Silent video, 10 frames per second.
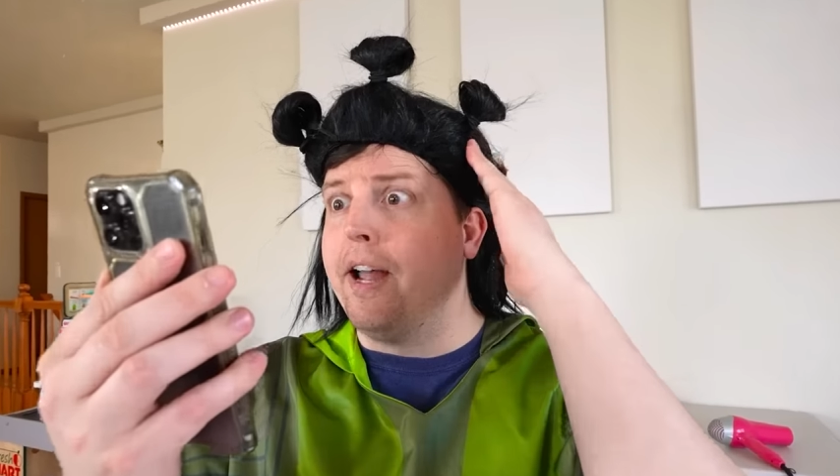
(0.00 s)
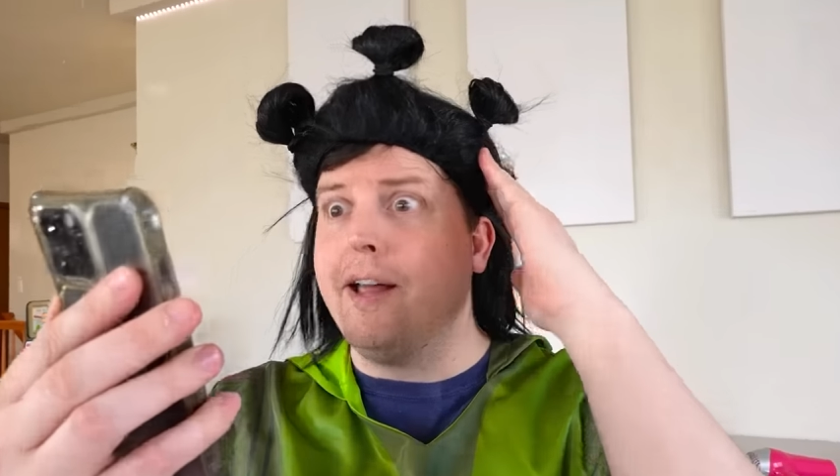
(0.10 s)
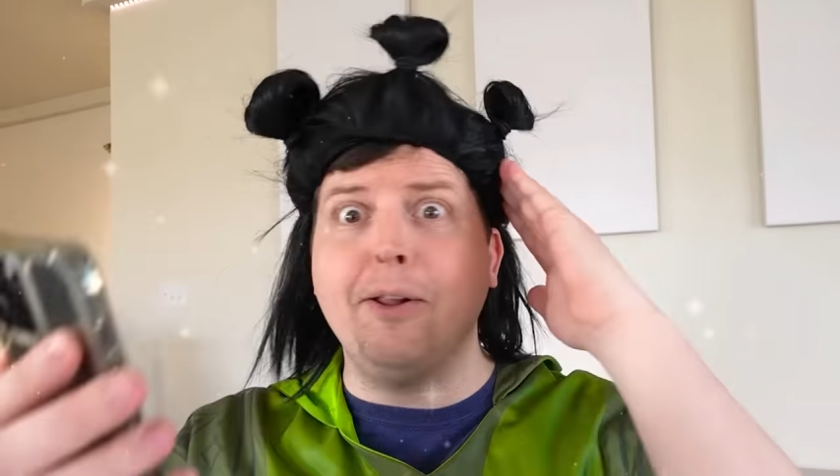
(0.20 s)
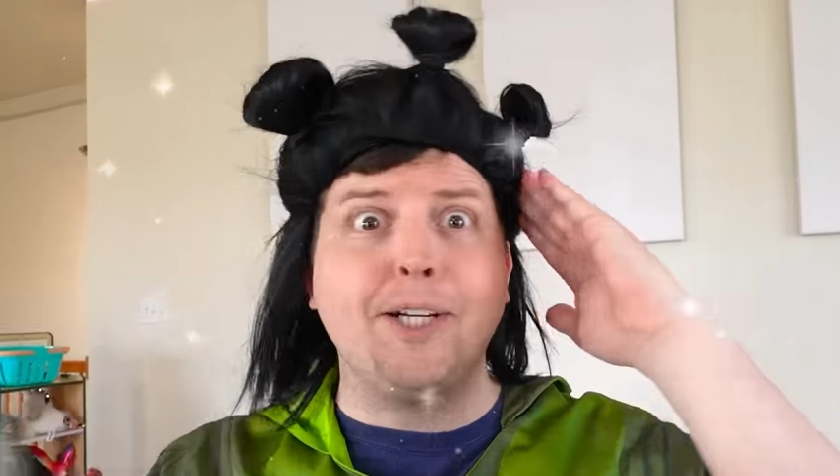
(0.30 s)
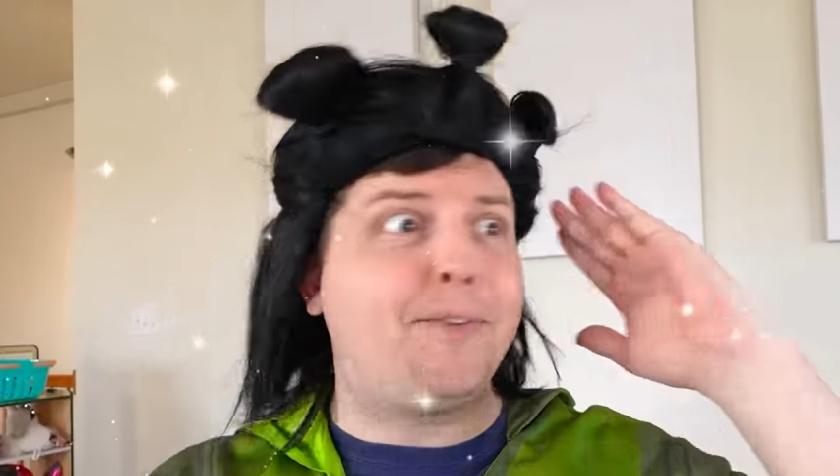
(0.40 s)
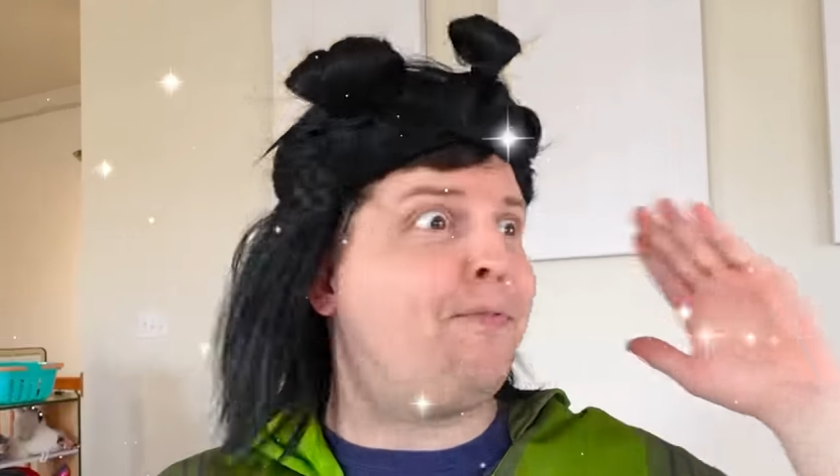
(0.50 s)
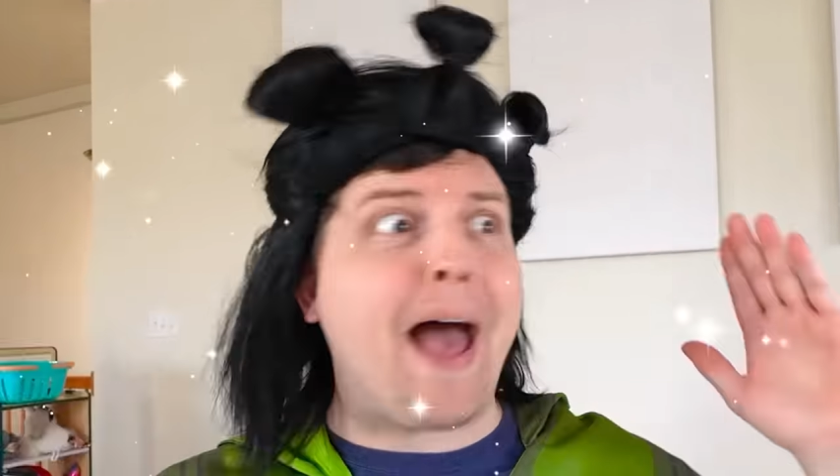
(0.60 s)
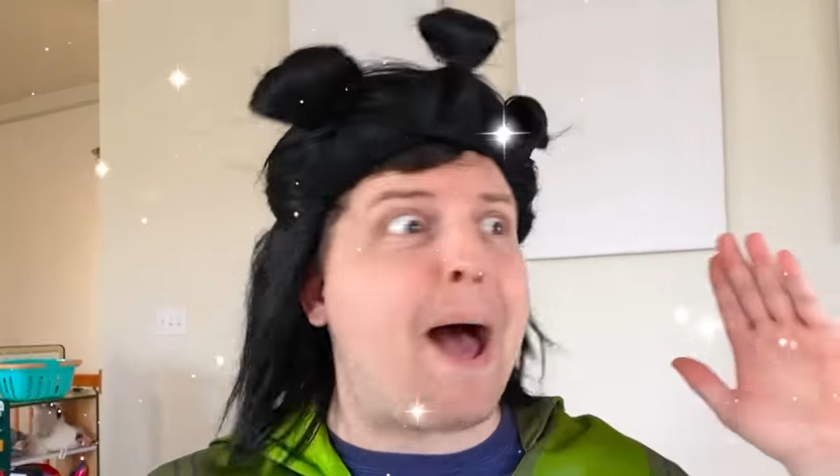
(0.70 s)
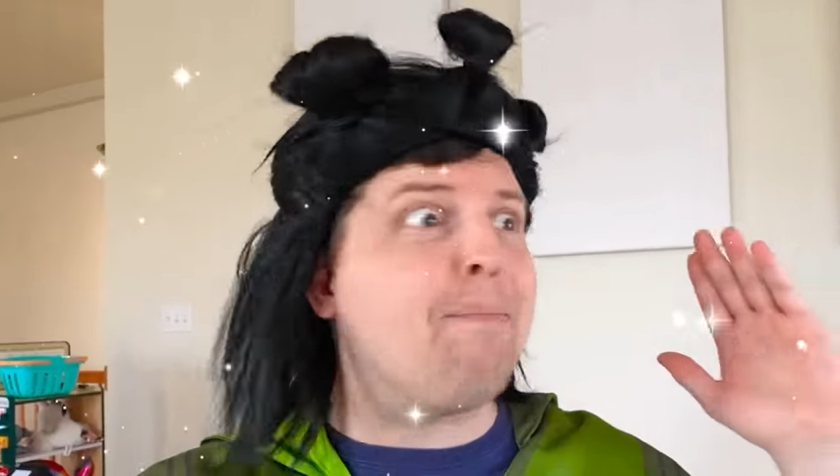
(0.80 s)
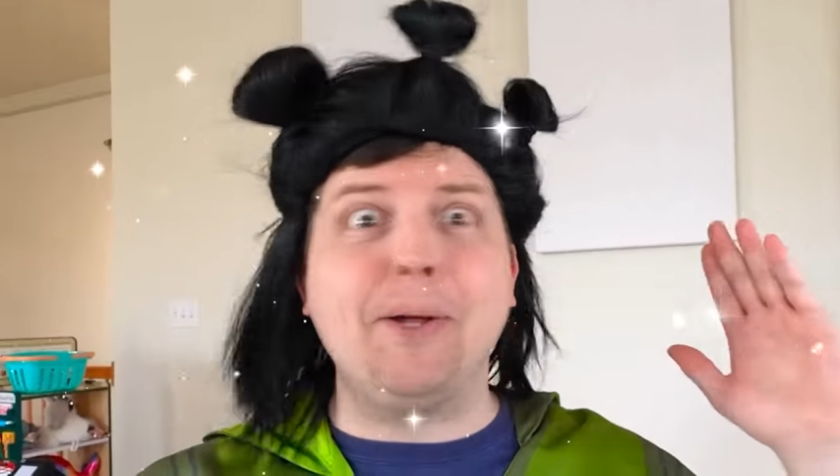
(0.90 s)
It looks
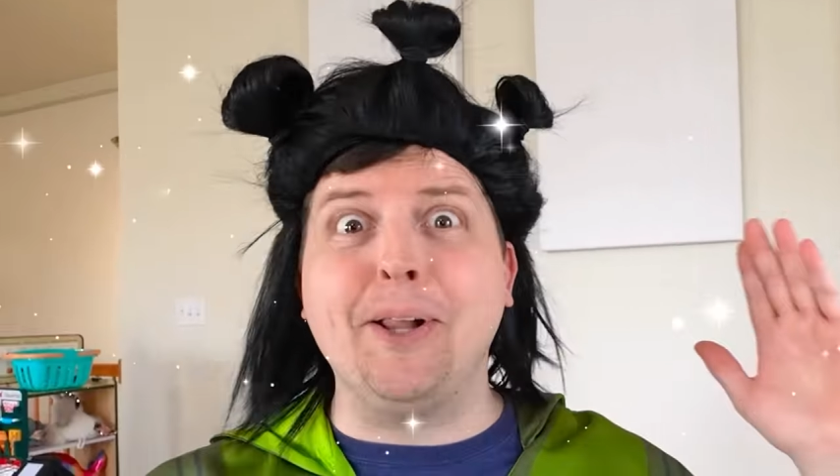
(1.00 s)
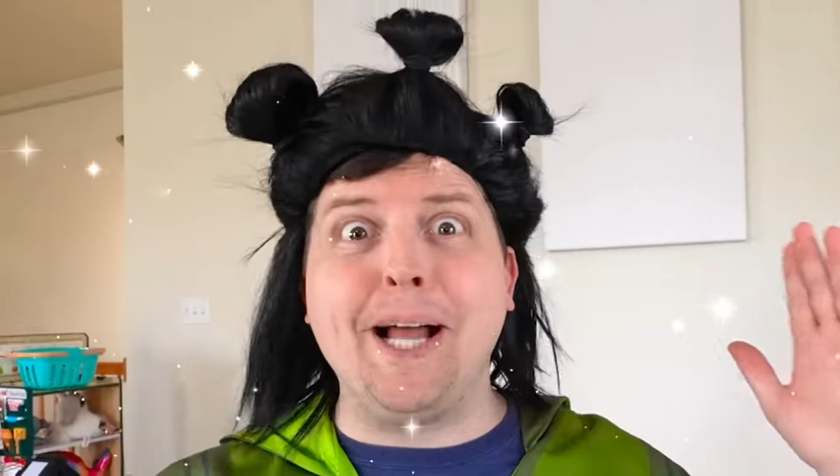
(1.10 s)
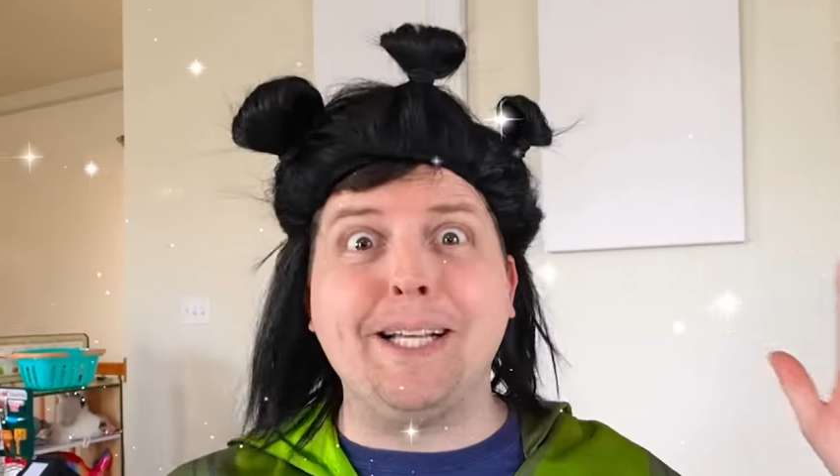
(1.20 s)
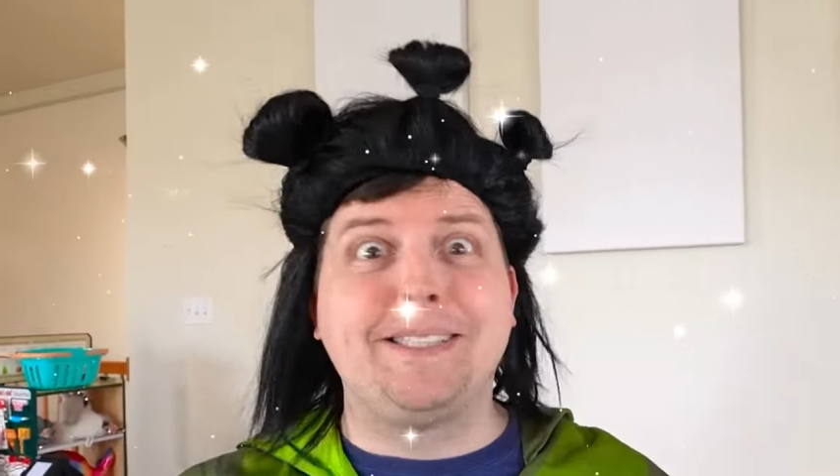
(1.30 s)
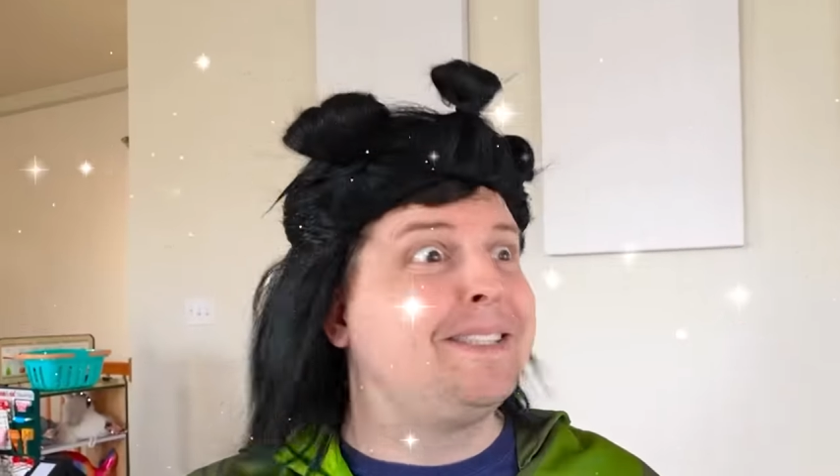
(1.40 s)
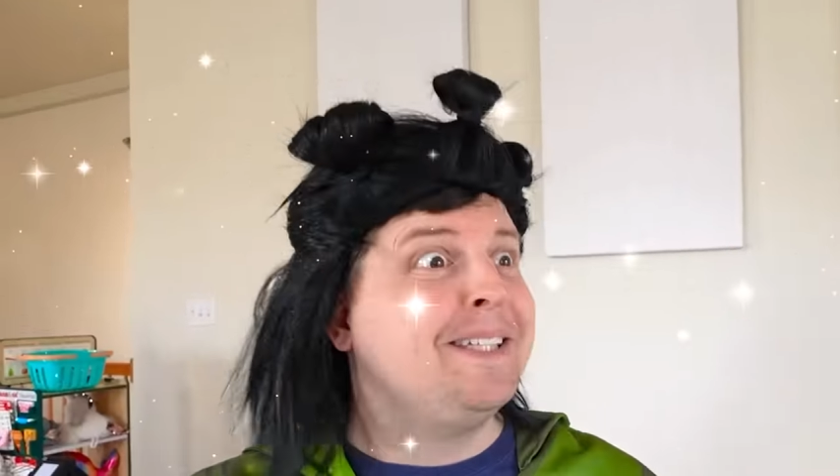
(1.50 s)
fabulous!